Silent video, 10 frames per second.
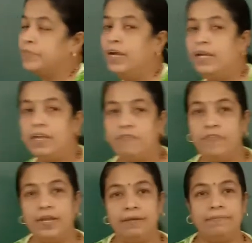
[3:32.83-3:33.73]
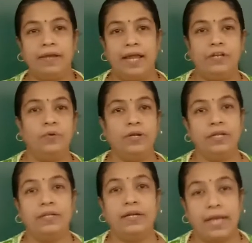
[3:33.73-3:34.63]
if in
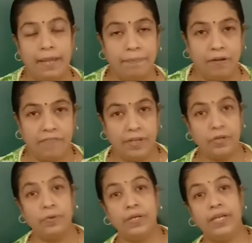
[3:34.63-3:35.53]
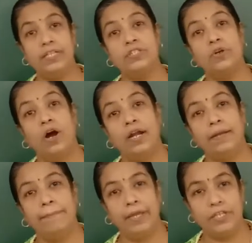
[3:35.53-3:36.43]
annuity the type of annuity is
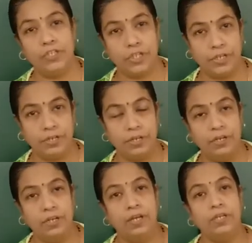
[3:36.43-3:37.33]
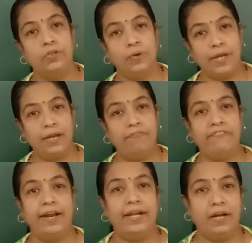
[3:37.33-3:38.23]
not mentioned, you can
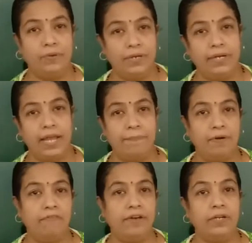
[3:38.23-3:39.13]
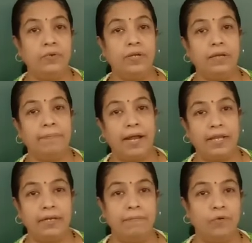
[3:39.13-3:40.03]
find out the type of annuity by
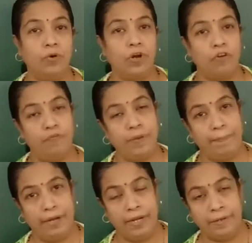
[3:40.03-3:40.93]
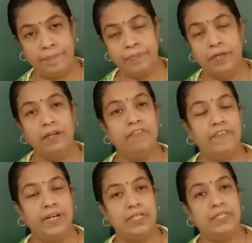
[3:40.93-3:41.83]
the mode of payment. If
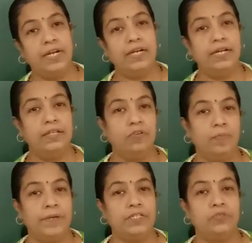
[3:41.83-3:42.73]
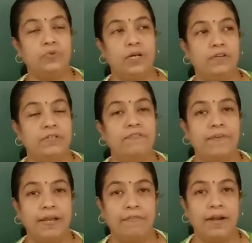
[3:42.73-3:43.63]
it is written rupees
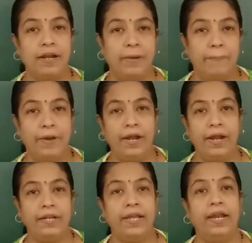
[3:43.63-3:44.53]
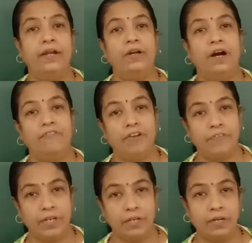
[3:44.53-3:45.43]
2,500 paid at the end of
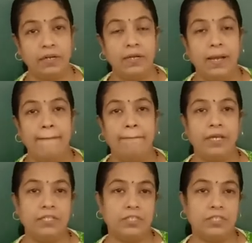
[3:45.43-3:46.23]
every year, means